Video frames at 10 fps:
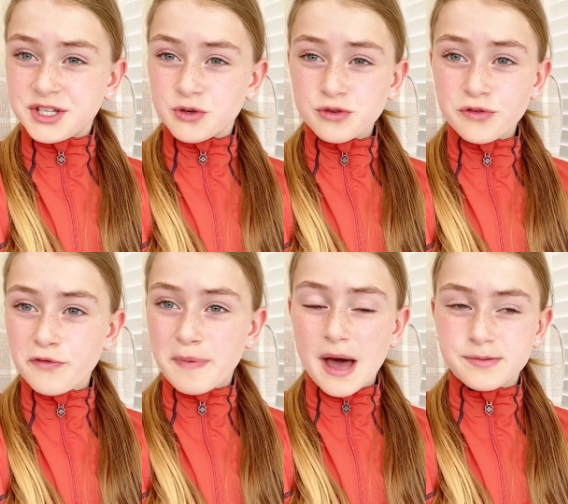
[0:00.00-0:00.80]
Don't know
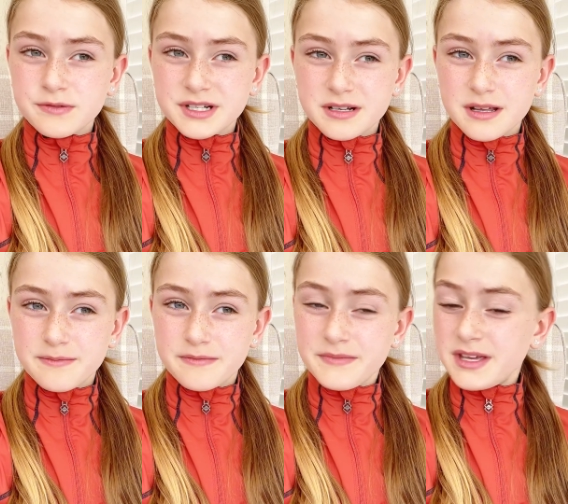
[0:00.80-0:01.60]
if Papa written
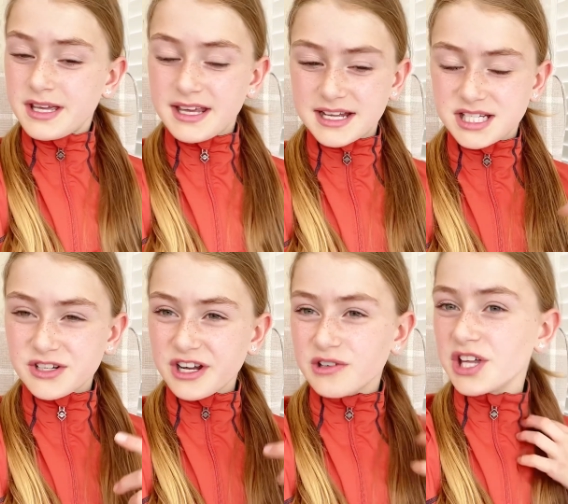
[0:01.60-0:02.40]
in
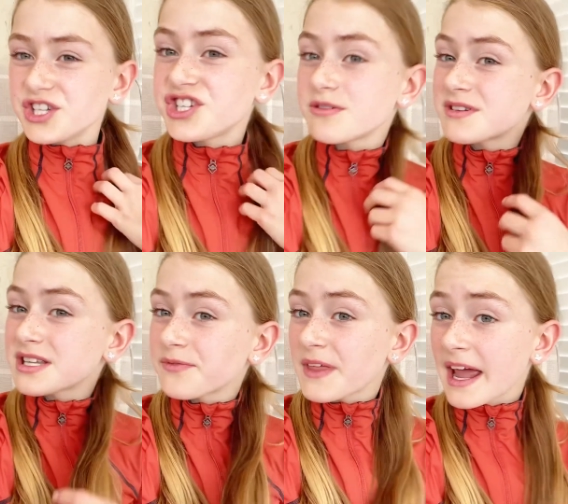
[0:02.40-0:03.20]
yesterday or lunchtime or
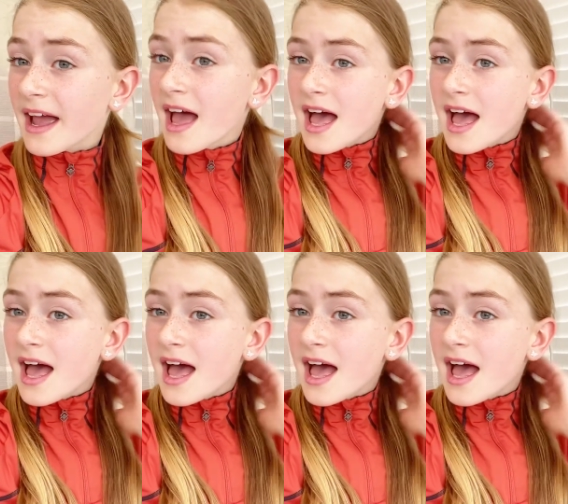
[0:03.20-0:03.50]
something.